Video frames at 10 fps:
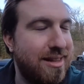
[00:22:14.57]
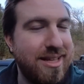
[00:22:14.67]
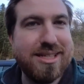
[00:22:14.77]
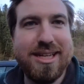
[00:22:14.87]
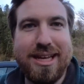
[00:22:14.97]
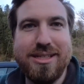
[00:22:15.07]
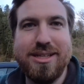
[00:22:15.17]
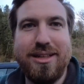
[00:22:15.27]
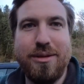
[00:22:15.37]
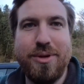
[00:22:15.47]
this is
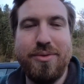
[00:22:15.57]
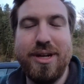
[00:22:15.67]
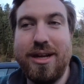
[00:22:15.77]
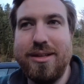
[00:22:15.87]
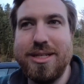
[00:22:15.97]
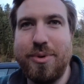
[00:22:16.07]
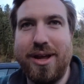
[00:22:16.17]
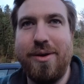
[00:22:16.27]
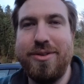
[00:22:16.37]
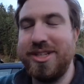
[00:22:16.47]
a little bit ridiculous,
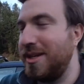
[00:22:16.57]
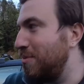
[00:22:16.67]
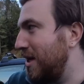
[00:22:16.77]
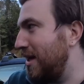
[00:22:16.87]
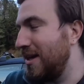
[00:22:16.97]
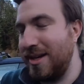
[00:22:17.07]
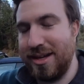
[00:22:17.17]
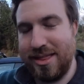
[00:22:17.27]
but I know there's going to be